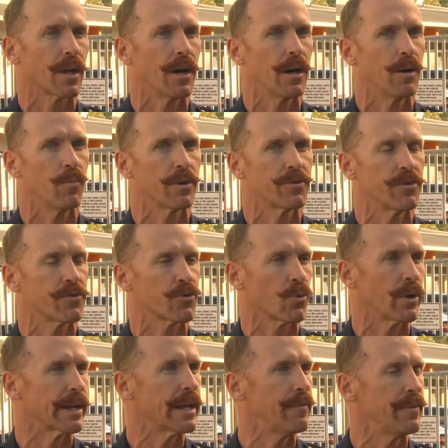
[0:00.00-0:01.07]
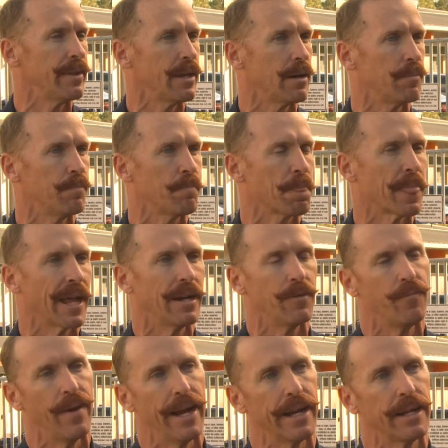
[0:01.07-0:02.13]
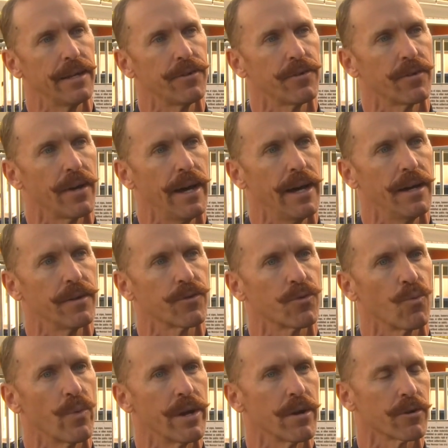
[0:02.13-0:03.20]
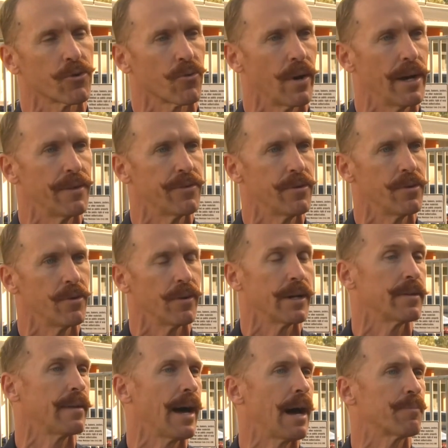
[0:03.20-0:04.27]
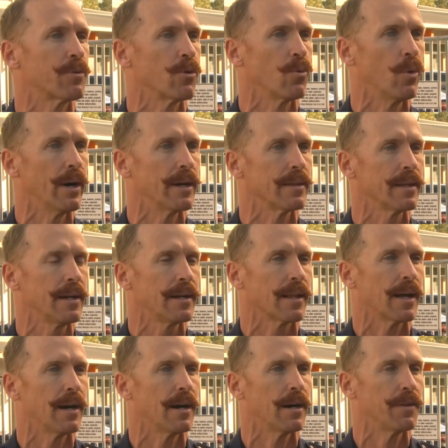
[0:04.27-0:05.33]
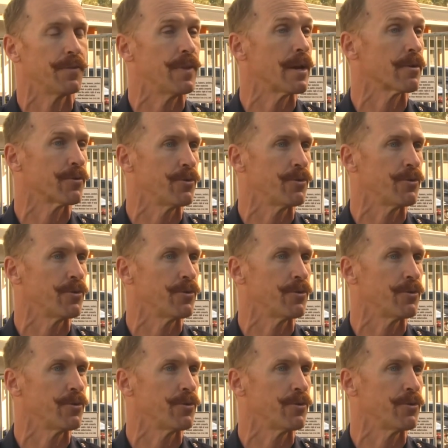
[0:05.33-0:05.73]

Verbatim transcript: um, which is sort of giving them an advantage as we are trying to adapt to what uh, they're